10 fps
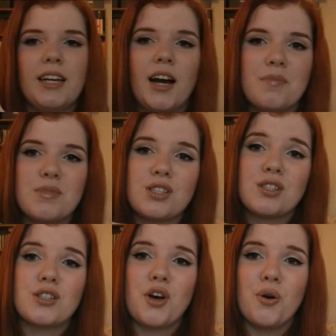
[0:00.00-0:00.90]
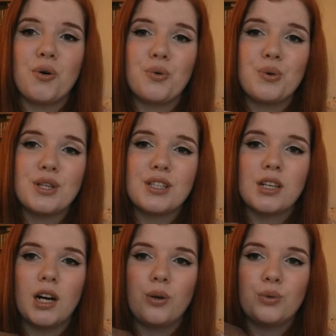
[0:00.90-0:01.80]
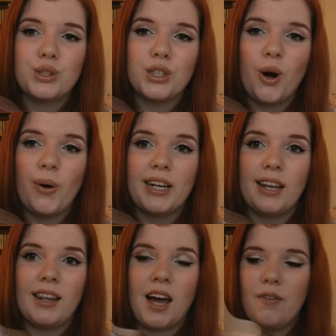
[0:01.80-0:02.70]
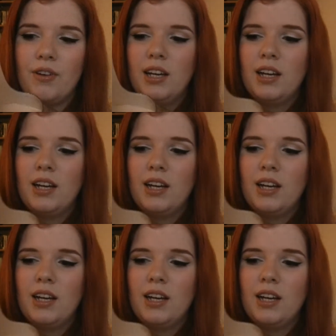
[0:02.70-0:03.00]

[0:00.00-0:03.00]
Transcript: i'm so so so in love